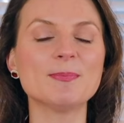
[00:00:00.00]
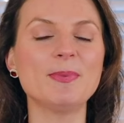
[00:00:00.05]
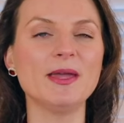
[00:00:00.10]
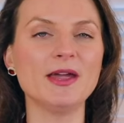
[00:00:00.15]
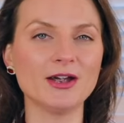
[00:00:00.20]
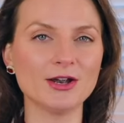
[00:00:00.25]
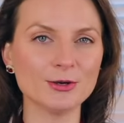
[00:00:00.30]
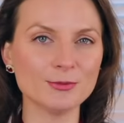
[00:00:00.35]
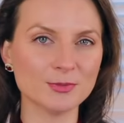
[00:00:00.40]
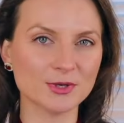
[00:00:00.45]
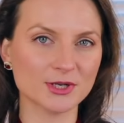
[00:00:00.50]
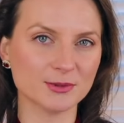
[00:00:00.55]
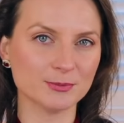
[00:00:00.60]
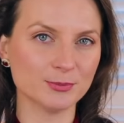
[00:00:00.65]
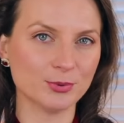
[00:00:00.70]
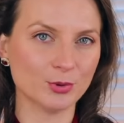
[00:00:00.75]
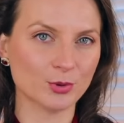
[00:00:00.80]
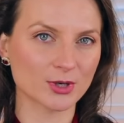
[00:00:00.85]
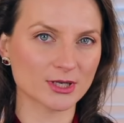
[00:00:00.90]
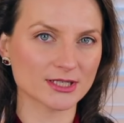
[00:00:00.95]
paramount
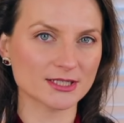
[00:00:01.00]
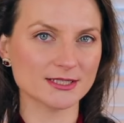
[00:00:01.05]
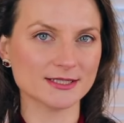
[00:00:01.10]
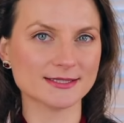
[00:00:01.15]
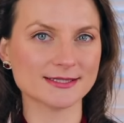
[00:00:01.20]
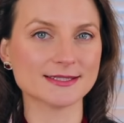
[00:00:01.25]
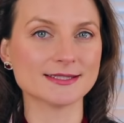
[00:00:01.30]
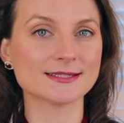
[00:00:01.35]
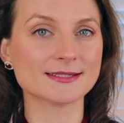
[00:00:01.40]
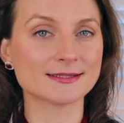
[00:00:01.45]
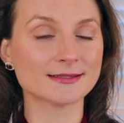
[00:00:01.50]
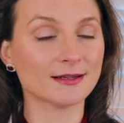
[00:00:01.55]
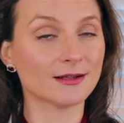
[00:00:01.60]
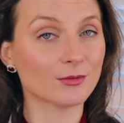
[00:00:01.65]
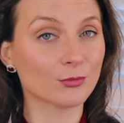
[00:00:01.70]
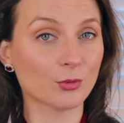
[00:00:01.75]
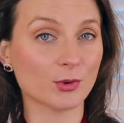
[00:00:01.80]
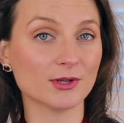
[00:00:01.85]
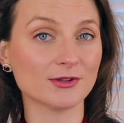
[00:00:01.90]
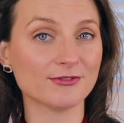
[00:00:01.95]
importance in
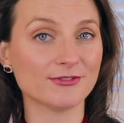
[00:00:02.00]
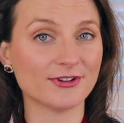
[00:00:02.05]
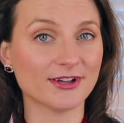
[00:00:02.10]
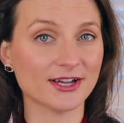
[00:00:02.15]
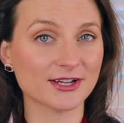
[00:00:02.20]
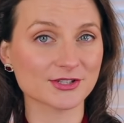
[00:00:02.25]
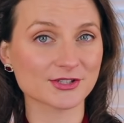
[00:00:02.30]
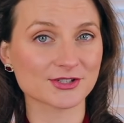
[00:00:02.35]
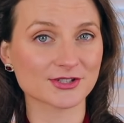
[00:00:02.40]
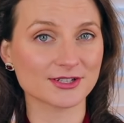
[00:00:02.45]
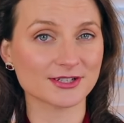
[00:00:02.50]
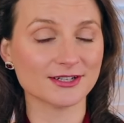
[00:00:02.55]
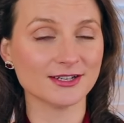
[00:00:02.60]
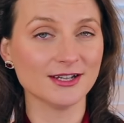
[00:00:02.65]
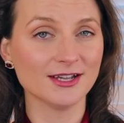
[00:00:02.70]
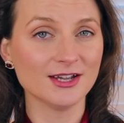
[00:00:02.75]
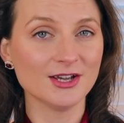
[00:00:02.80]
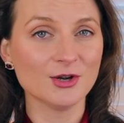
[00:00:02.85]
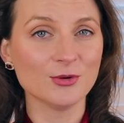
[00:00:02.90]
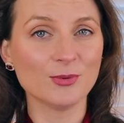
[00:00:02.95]
stealth fashion.
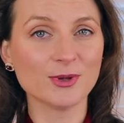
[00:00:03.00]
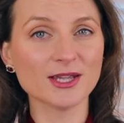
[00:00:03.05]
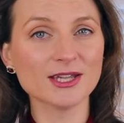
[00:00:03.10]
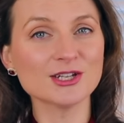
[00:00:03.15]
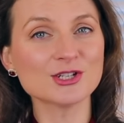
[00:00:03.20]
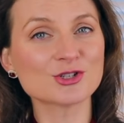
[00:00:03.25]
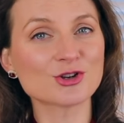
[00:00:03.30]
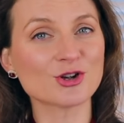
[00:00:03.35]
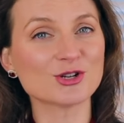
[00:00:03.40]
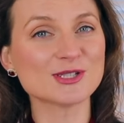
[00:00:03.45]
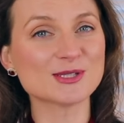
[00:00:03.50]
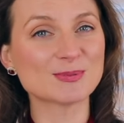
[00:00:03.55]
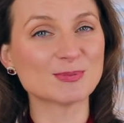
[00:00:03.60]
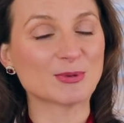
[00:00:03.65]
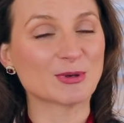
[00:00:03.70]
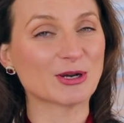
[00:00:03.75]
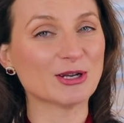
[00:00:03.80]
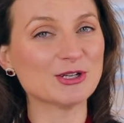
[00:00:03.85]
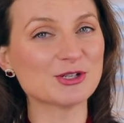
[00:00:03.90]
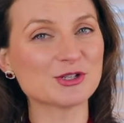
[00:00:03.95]
We can draw
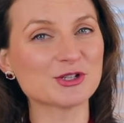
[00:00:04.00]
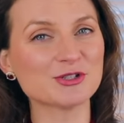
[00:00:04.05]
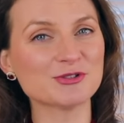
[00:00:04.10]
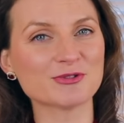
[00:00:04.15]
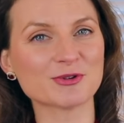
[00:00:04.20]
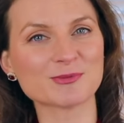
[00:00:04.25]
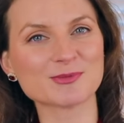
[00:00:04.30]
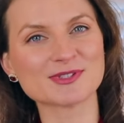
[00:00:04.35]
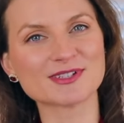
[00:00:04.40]
inspiration from